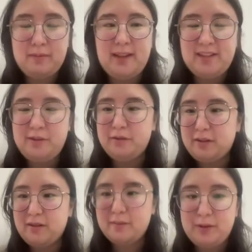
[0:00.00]
lets you
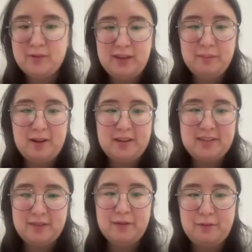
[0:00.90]
learn the building blocks
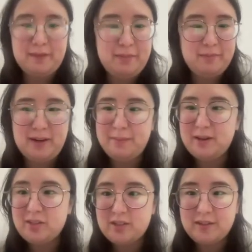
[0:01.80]
of the web pretty
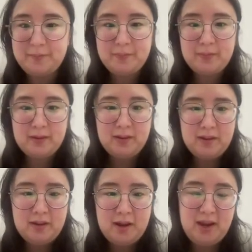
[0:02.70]
much.
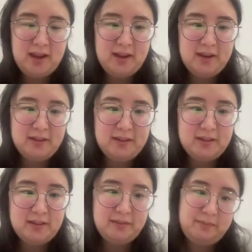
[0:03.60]
And
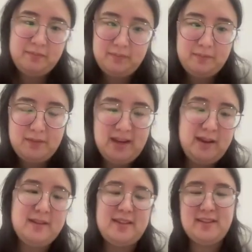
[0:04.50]
making
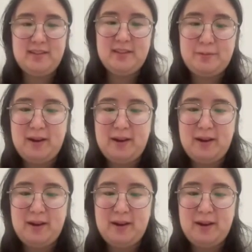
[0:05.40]
sites in this